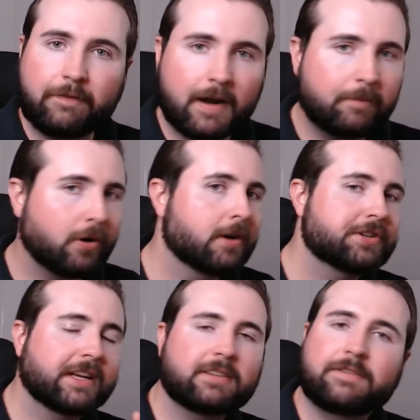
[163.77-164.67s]
fund
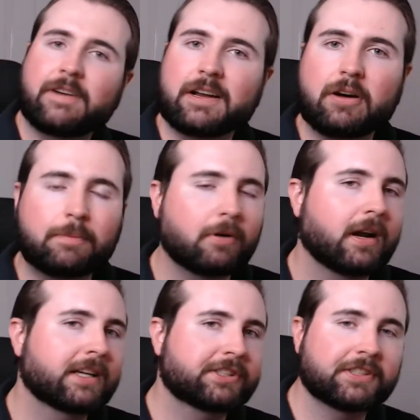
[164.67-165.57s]
projects, fund
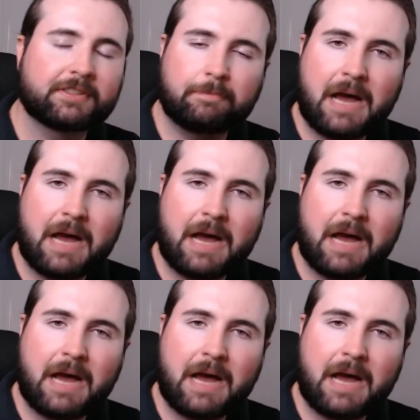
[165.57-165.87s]
operations,